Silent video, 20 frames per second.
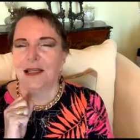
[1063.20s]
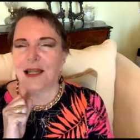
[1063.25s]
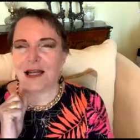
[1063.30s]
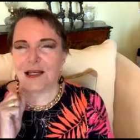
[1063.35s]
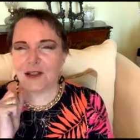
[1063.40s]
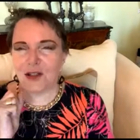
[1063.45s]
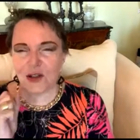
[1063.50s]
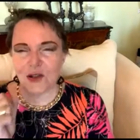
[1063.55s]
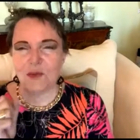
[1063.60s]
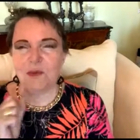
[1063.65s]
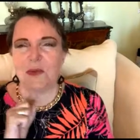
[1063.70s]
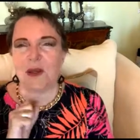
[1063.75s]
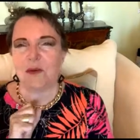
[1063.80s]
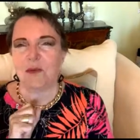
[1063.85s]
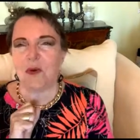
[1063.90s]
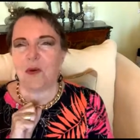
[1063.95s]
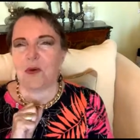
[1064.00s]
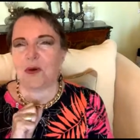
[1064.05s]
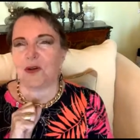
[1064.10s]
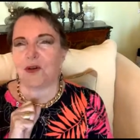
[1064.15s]
That doesn't
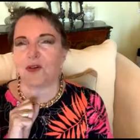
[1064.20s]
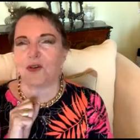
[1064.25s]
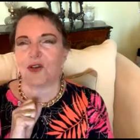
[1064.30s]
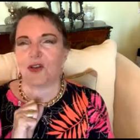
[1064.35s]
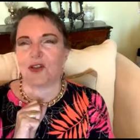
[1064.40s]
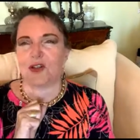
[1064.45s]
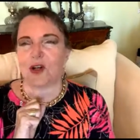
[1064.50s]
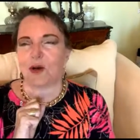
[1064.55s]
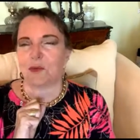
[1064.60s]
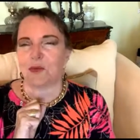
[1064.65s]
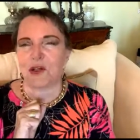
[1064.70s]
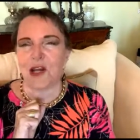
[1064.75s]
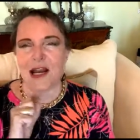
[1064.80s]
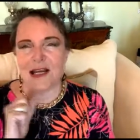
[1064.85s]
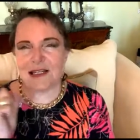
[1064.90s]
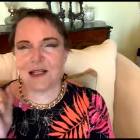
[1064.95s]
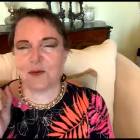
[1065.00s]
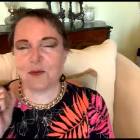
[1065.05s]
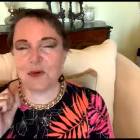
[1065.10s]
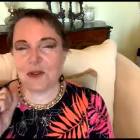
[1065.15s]
mean we want you to stop
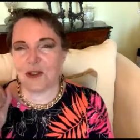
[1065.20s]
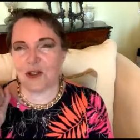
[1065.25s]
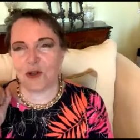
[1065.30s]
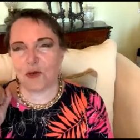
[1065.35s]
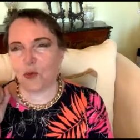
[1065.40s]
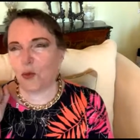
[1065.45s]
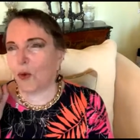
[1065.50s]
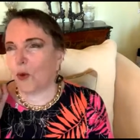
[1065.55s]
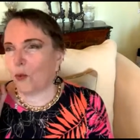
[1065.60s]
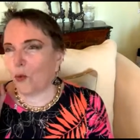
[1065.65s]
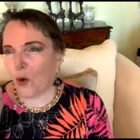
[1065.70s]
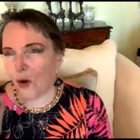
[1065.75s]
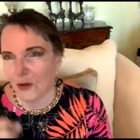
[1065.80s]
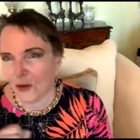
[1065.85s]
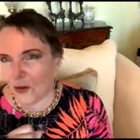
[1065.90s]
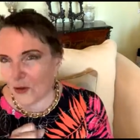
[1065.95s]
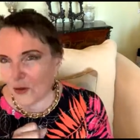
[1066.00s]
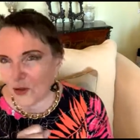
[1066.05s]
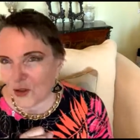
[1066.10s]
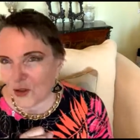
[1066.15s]
chatting with us. We
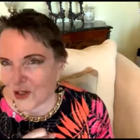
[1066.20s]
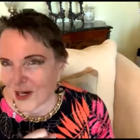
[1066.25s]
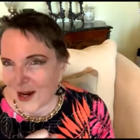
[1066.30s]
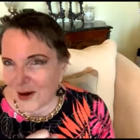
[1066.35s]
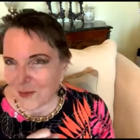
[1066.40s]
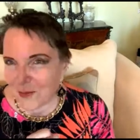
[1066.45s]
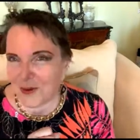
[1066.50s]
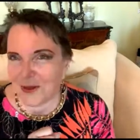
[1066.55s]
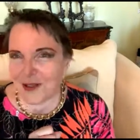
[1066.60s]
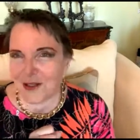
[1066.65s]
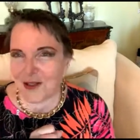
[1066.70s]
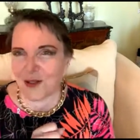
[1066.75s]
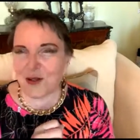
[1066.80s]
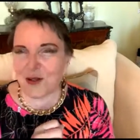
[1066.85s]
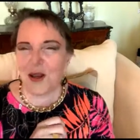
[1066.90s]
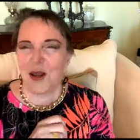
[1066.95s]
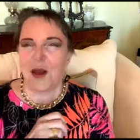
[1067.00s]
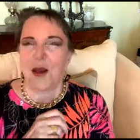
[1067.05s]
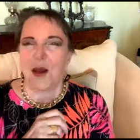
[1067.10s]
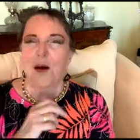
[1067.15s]
want you to chat with us,
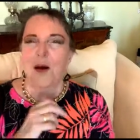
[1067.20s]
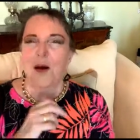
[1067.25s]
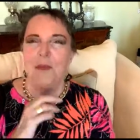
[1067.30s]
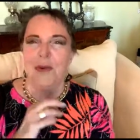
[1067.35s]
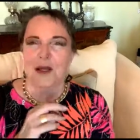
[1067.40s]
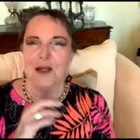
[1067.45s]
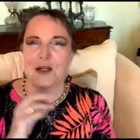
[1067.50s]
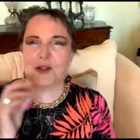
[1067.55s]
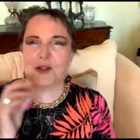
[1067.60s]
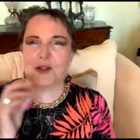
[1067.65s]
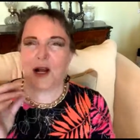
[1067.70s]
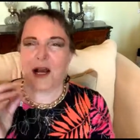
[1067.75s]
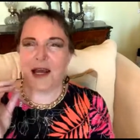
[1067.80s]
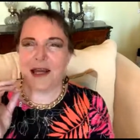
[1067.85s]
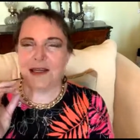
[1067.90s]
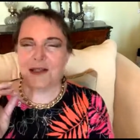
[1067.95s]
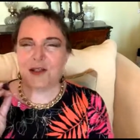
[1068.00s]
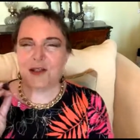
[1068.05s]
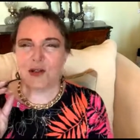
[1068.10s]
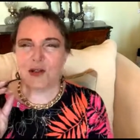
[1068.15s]
but
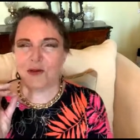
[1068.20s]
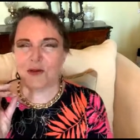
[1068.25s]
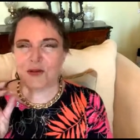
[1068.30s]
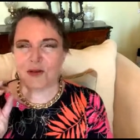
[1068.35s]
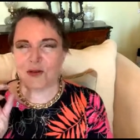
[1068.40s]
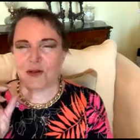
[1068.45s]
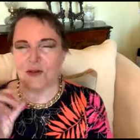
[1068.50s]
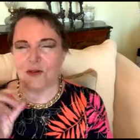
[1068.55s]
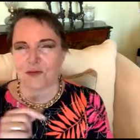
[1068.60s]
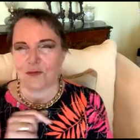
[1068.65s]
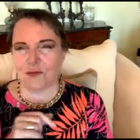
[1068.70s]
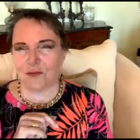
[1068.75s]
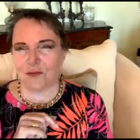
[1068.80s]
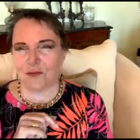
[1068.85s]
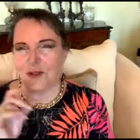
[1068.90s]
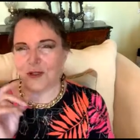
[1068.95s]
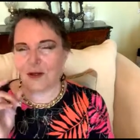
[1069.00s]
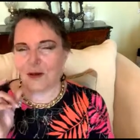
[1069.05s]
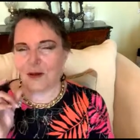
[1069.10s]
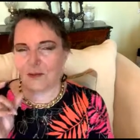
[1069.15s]
try to sort of,
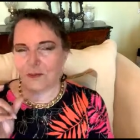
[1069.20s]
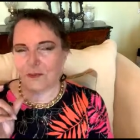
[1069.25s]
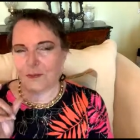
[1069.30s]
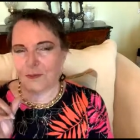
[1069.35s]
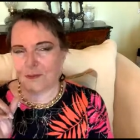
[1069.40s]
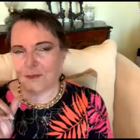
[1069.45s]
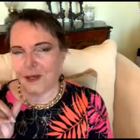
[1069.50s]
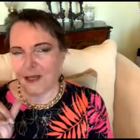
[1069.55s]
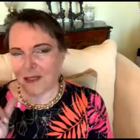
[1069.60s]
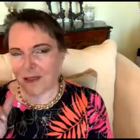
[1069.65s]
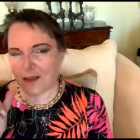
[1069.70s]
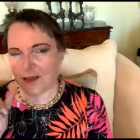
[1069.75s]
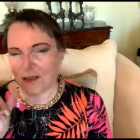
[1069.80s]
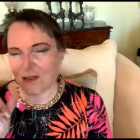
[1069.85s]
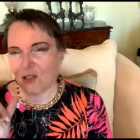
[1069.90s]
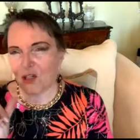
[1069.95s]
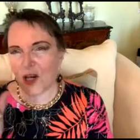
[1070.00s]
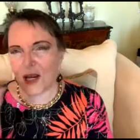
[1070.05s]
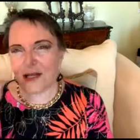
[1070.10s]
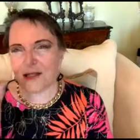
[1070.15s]
you know, make
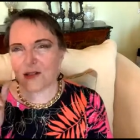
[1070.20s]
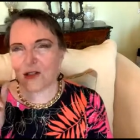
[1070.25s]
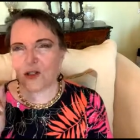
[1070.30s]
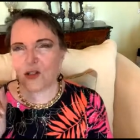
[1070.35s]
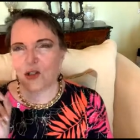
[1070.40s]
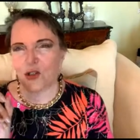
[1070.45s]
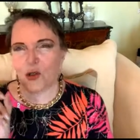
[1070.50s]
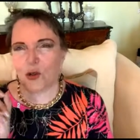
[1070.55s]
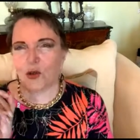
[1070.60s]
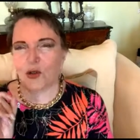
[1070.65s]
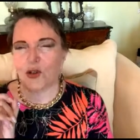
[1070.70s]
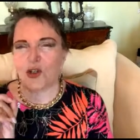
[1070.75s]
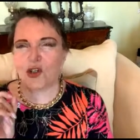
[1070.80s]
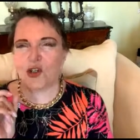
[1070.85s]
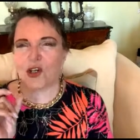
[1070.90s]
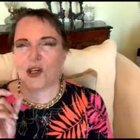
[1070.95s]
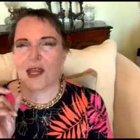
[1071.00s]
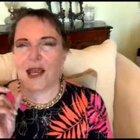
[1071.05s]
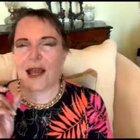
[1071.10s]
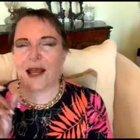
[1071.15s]
the chats as short
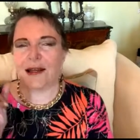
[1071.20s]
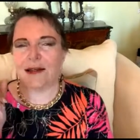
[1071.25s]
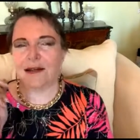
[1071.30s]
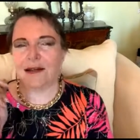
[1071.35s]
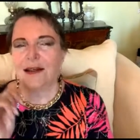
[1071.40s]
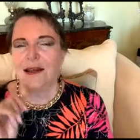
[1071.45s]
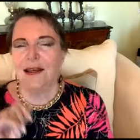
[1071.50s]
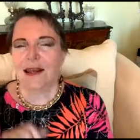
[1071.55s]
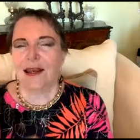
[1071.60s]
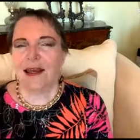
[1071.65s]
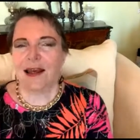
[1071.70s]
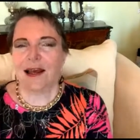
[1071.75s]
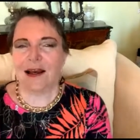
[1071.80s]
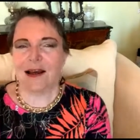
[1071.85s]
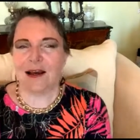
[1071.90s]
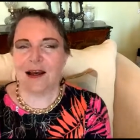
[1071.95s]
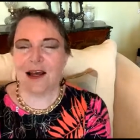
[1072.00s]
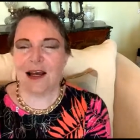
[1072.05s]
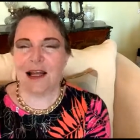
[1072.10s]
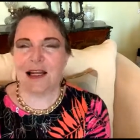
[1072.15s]
as you can.
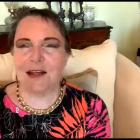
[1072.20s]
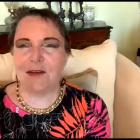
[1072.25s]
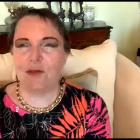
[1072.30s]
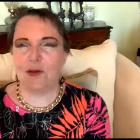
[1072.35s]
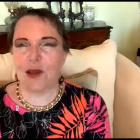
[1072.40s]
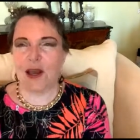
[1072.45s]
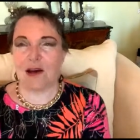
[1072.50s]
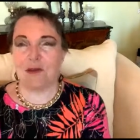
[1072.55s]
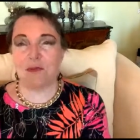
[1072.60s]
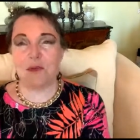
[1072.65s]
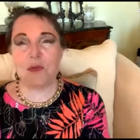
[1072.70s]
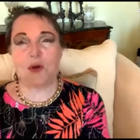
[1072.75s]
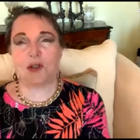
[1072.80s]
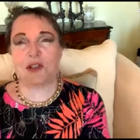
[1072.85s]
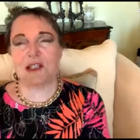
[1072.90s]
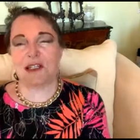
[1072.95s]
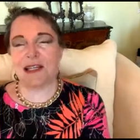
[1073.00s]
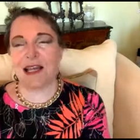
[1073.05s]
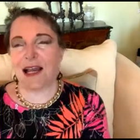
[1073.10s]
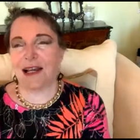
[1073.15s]
And if you have
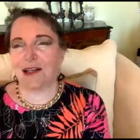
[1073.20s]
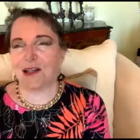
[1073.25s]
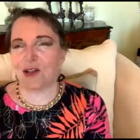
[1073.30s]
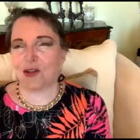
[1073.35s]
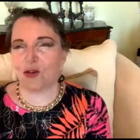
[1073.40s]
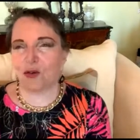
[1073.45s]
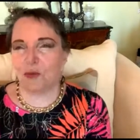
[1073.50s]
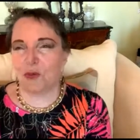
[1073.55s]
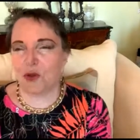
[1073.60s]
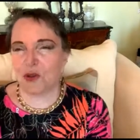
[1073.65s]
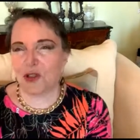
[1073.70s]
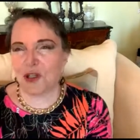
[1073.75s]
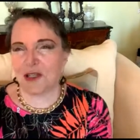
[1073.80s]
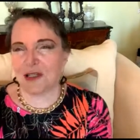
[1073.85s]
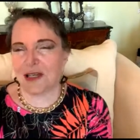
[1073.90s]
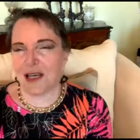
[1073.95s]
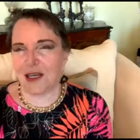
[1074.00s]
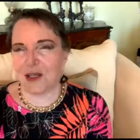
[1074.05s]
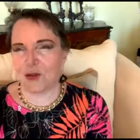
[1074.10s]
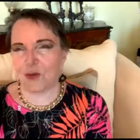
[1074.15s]
more to tell us or more to
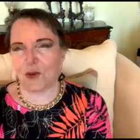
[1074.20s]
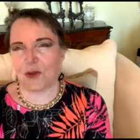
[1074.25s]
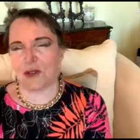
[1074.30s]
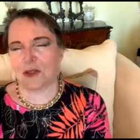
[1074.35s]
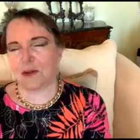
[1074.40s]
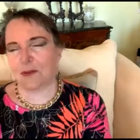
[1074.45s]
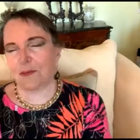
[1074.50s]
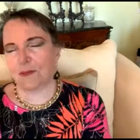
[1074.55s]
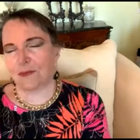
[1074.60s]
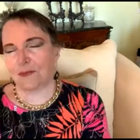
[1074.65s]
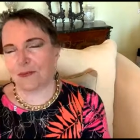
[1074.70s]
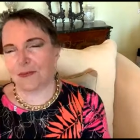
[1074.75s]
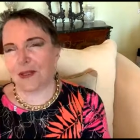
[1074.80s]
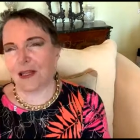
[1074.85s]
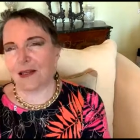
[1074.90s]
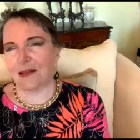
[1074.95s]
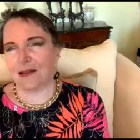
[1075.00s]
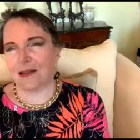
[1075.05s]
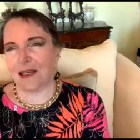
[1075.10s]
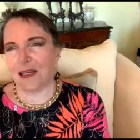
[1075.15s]
say to us,
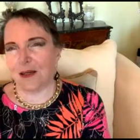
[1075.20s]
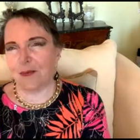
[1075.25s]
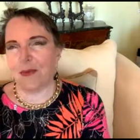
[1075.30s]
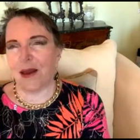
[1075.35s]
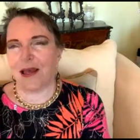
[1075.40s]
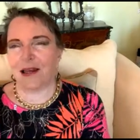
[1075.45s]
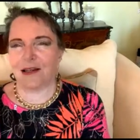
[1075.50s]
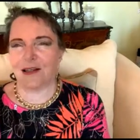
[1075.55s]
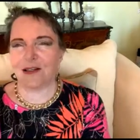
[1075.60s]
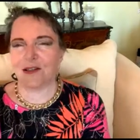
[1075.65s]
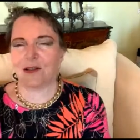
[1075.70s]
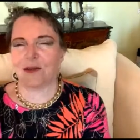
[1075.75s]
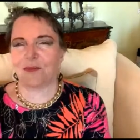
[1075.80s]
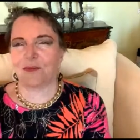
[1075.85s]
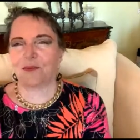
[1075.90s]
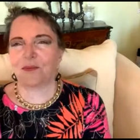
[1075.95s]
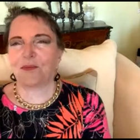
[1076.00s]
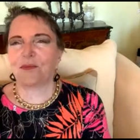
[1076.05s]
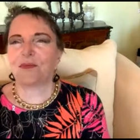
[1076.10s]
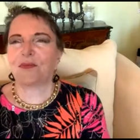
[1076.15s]
then email us.
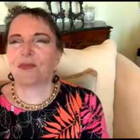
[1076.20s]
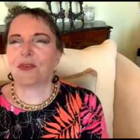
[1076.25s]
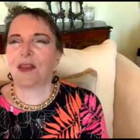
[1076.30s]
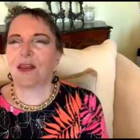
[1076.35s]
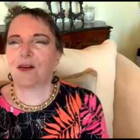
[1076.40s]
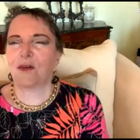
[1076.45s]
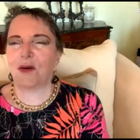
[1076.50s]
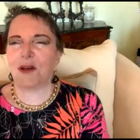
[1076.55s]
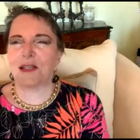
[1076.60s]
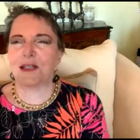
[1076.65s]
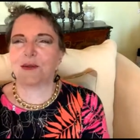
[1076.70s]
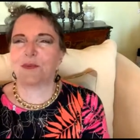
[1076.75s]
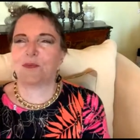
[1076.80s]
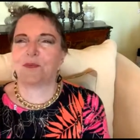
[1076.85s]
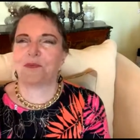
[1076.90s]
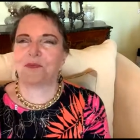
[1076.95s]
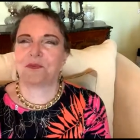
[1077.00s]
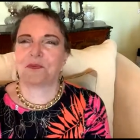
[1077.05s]
Chris.